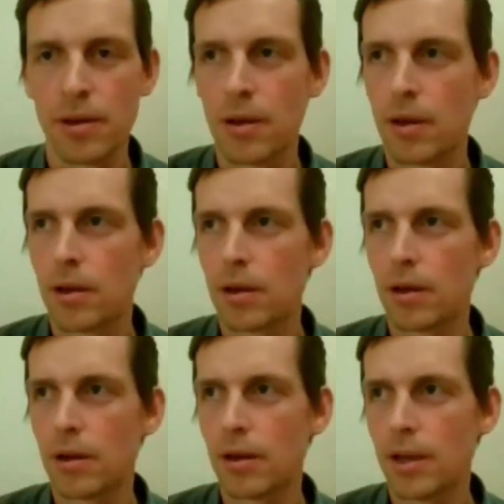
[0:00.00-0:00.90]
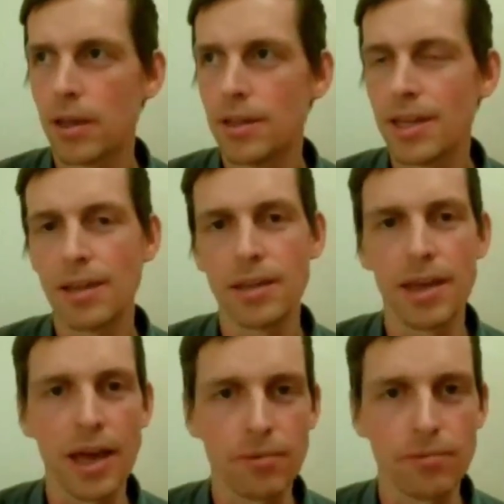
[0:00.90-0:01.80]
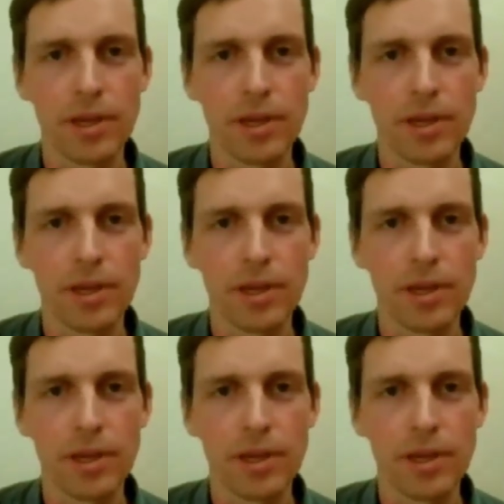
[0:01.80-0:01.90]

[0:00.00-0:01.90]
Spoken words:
And in the end,